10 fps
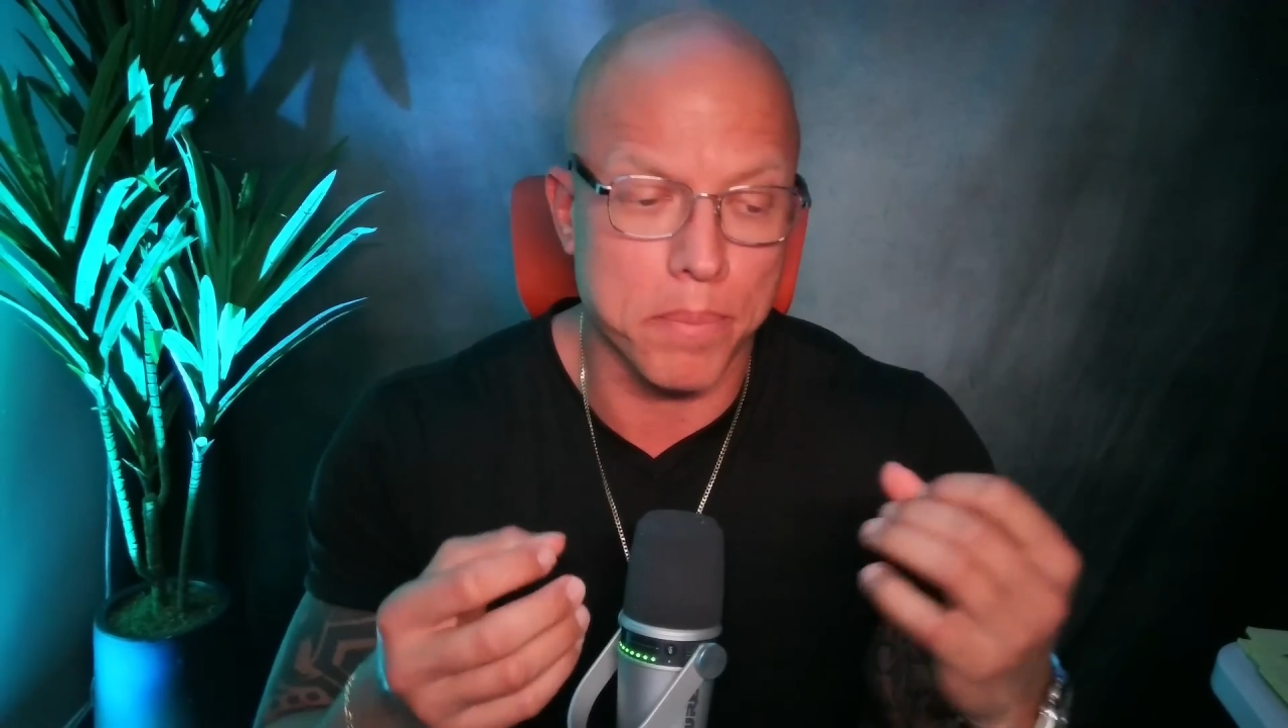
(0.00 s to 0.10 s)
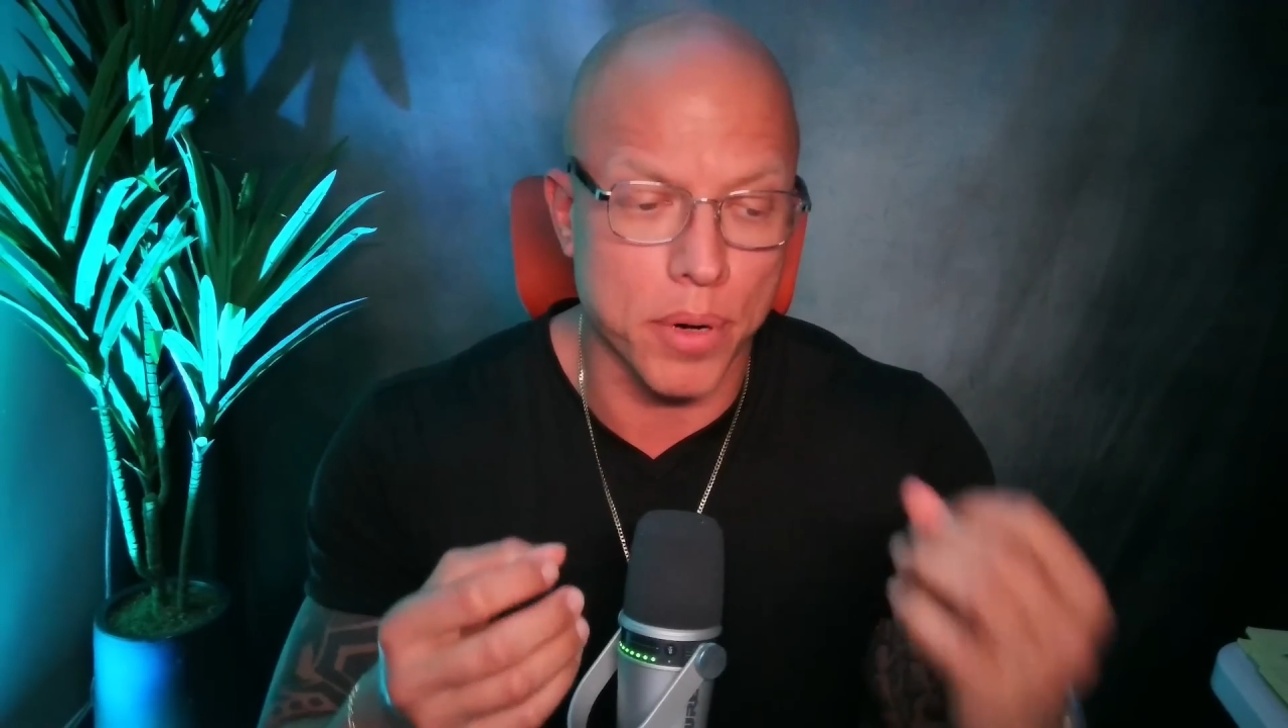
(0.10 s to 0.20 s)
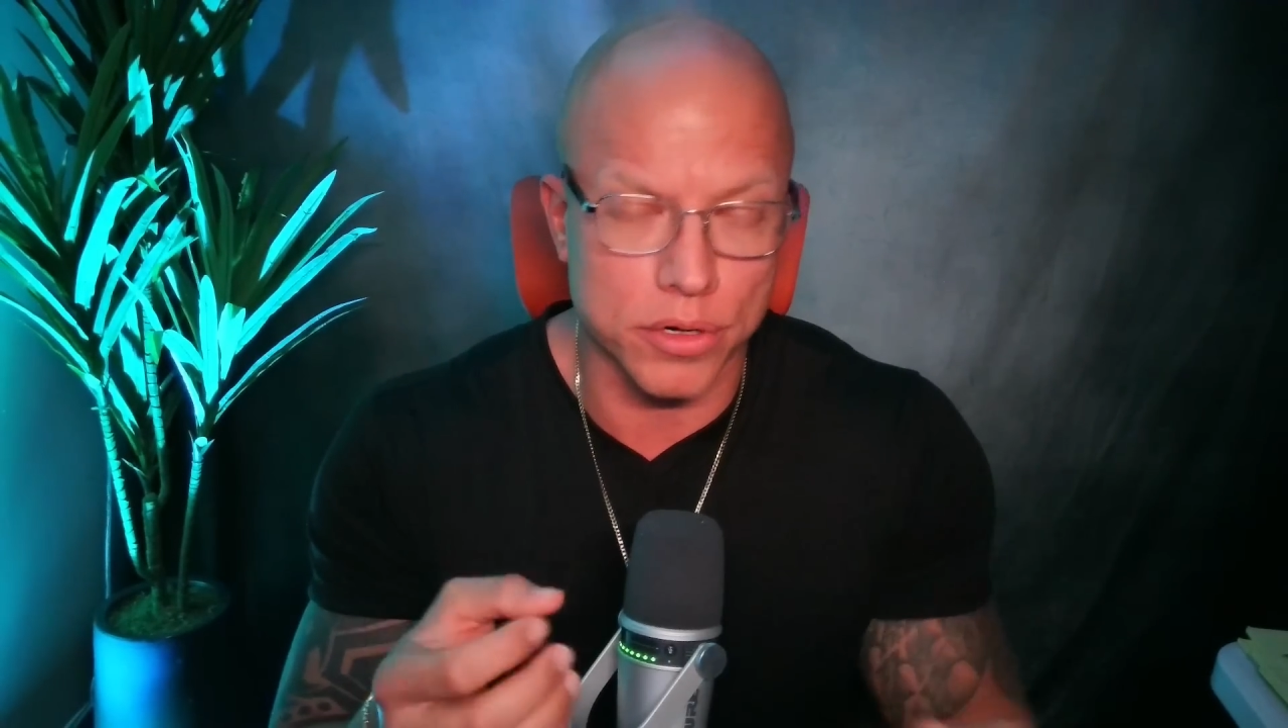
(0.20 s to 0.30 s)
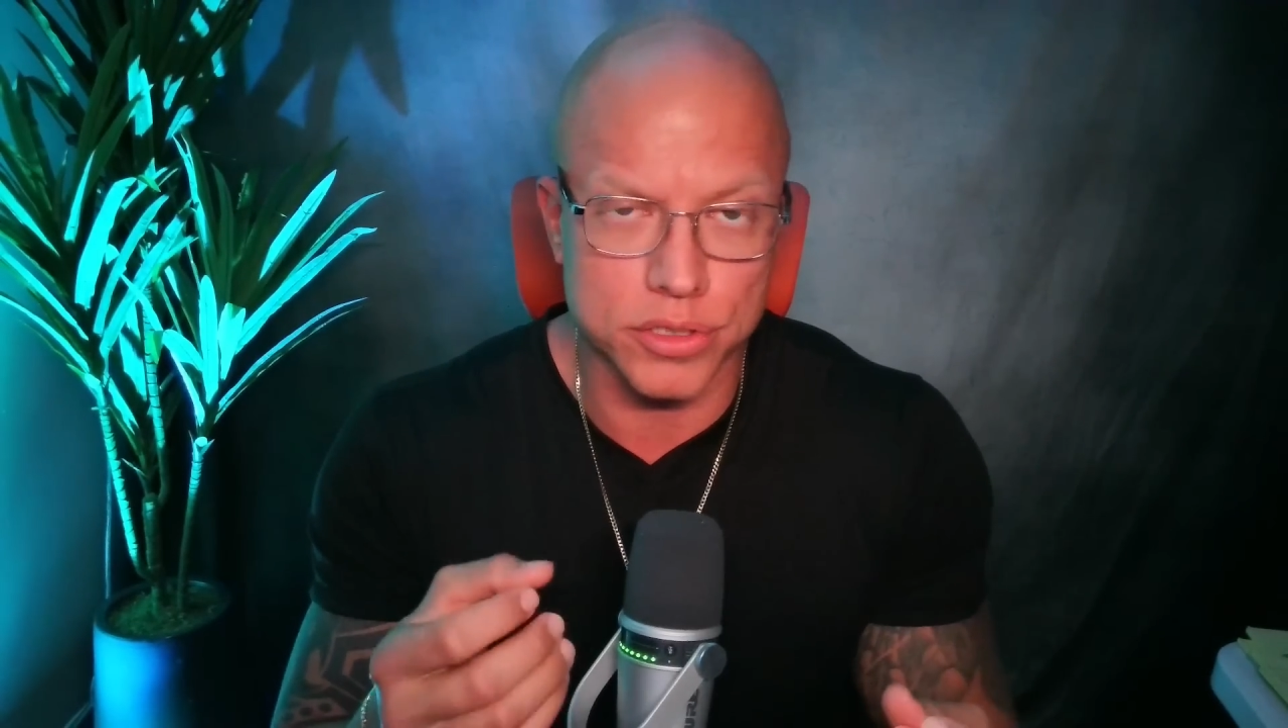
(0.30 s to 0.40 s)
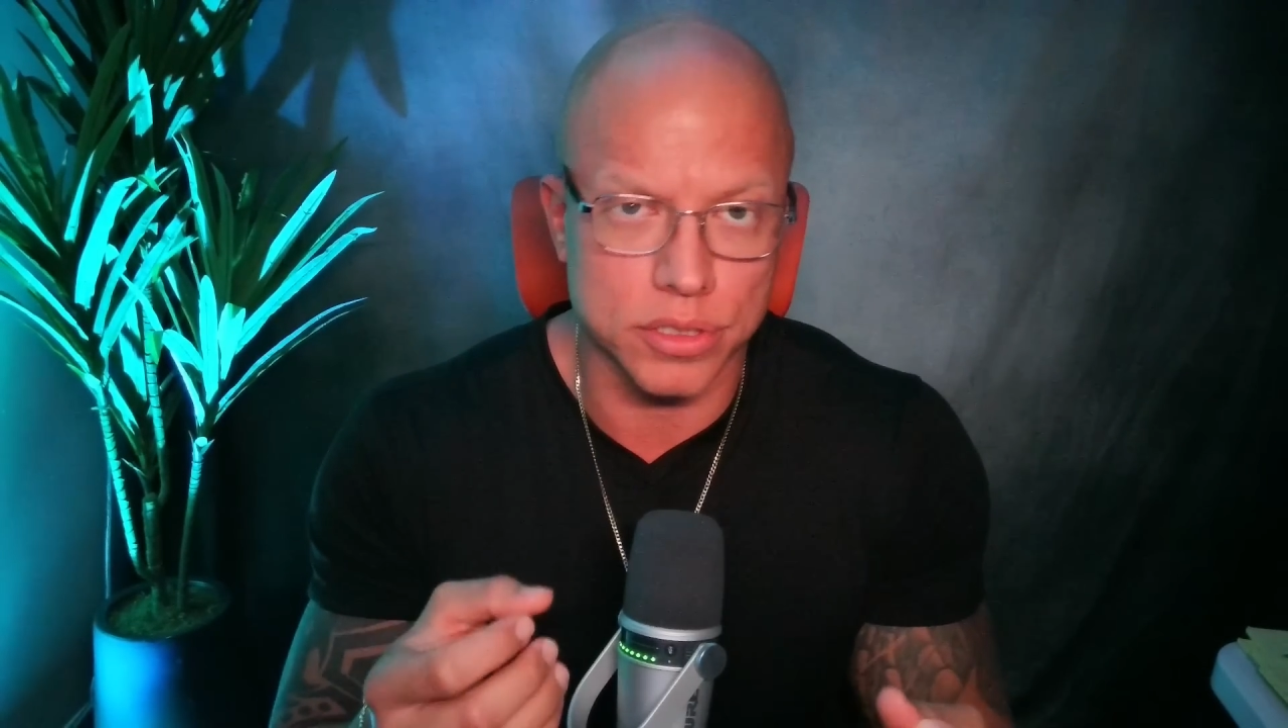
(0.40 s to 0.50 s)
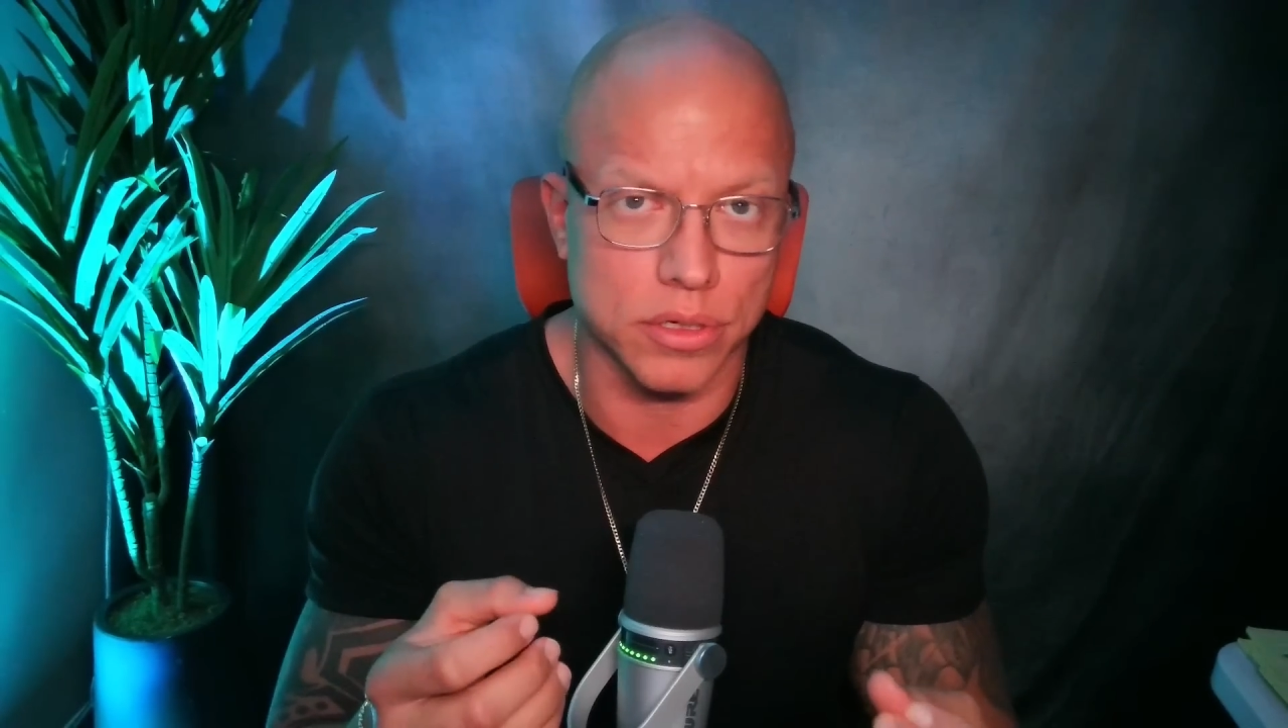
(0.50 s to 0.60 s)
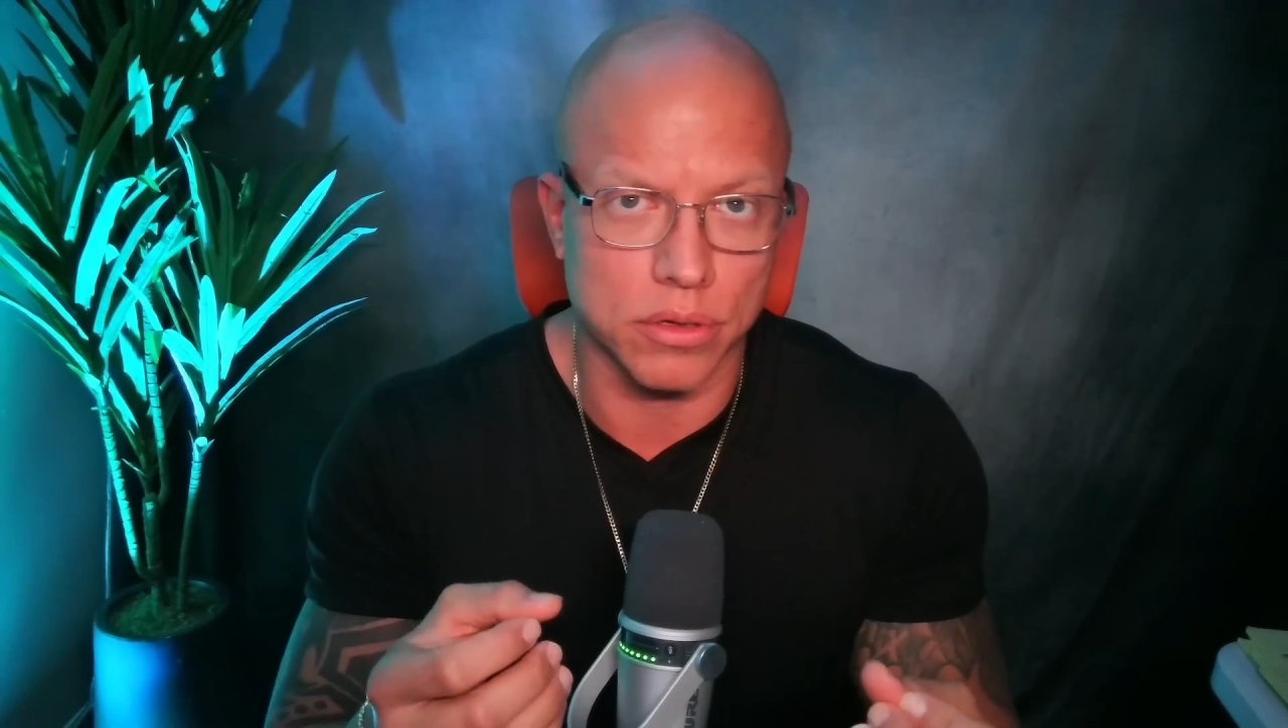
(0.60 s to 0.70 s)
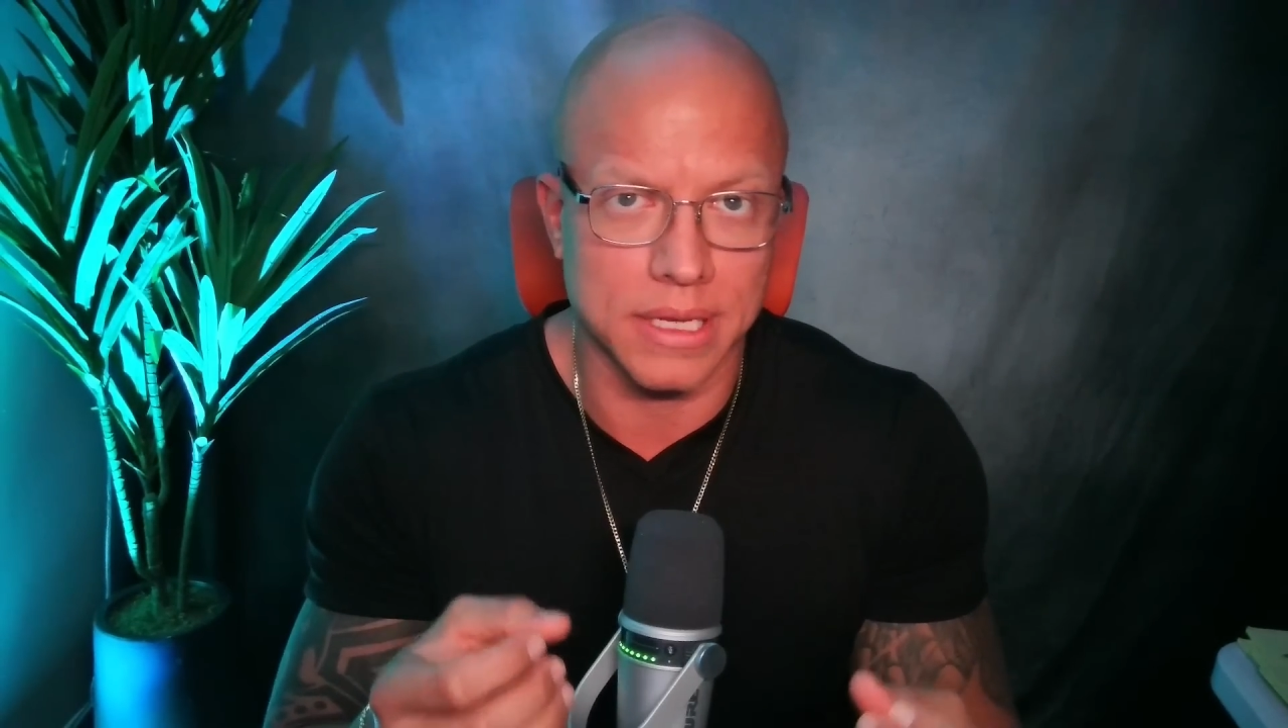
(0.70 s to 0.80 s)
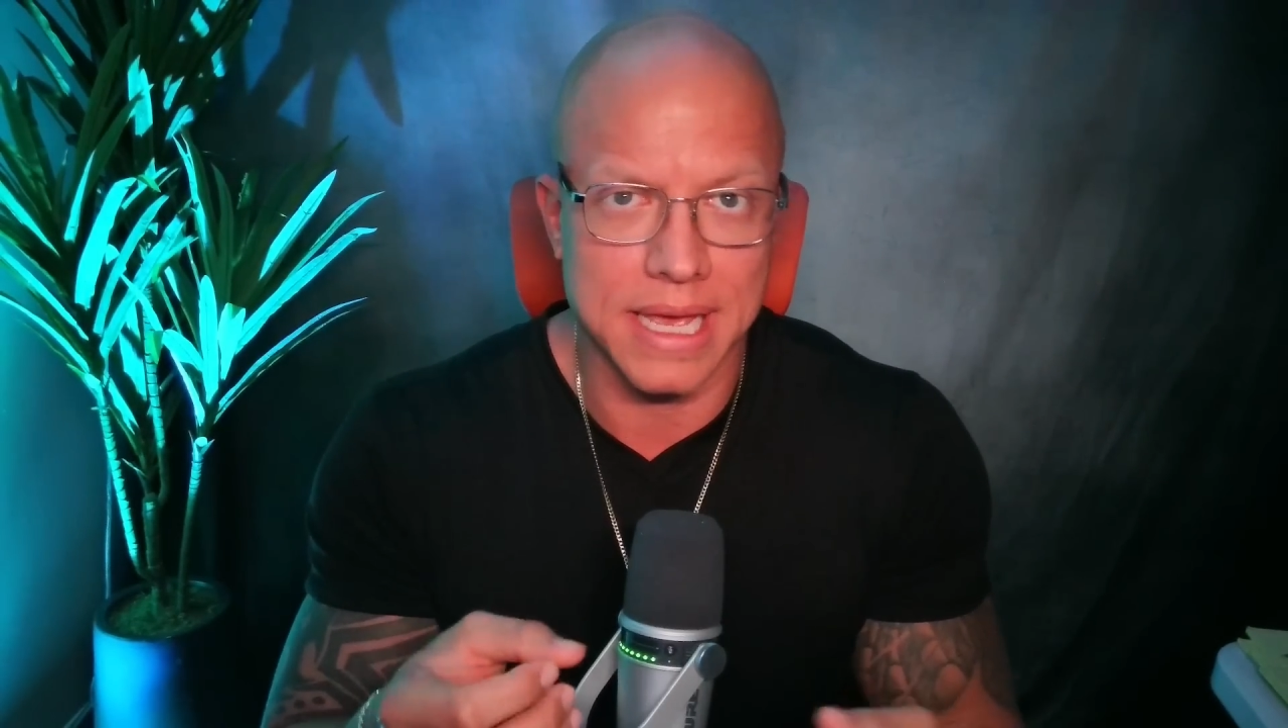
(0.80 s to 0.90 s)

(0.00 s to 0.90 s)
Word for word: personal